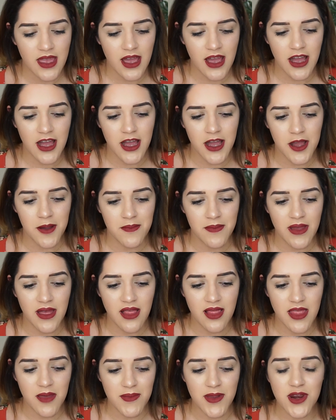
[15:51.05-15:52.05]
Um,
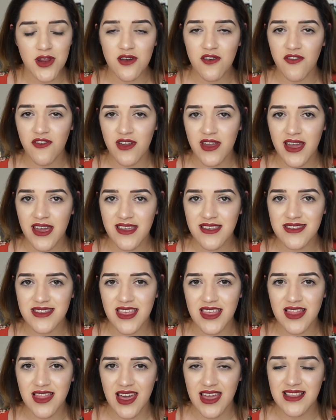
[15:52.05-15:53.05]
let me know if you guys
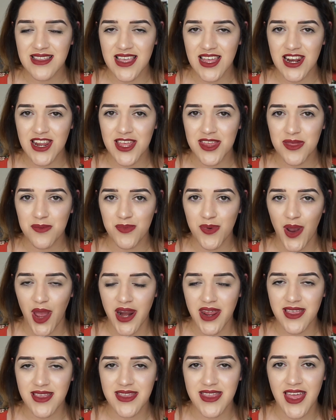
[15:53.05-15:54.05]
liked any of the
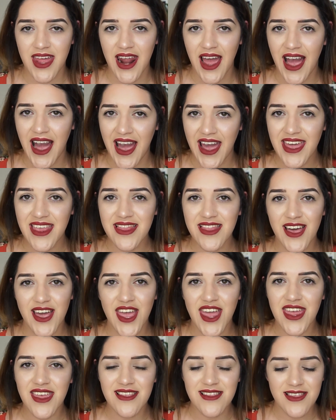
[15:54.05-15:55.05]
products that I
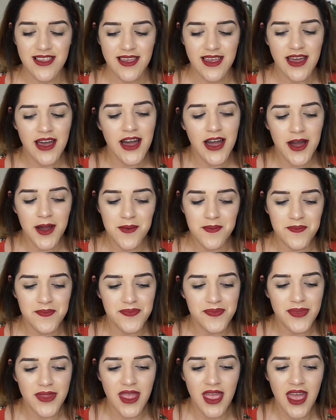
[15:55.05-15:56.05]
liked.
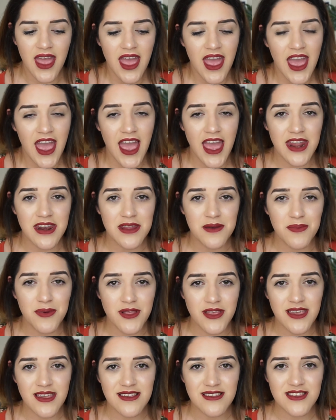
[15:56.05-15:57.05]
Um, and
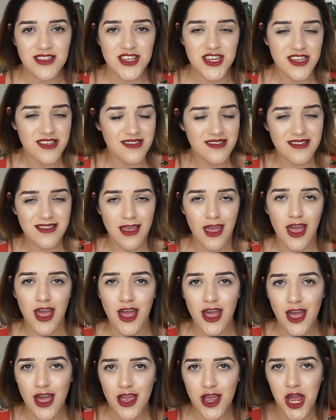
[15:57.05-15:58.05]
please just
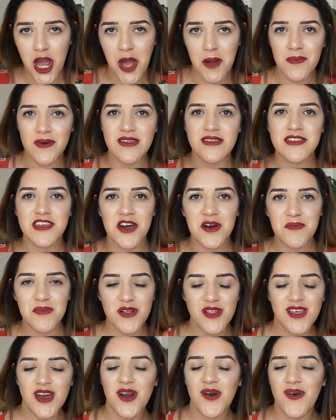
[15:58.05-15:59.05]
comment down
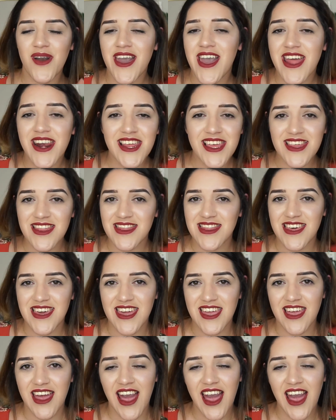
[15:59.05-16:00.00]
below anything.